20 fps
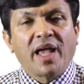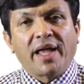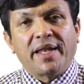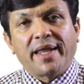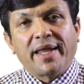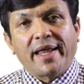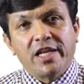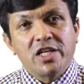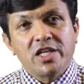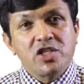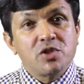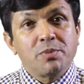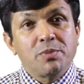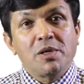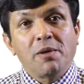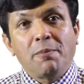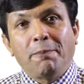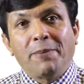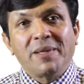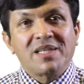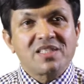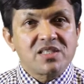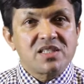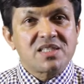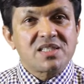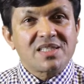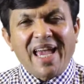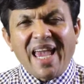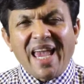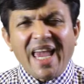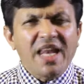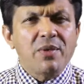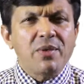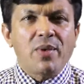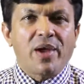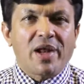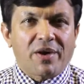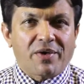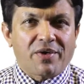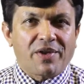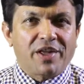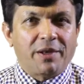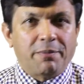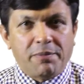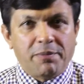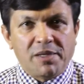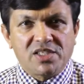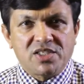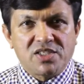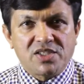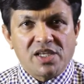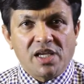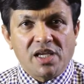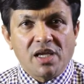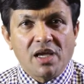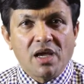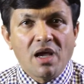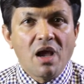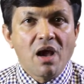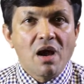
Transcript: an eligible business anywhere in BC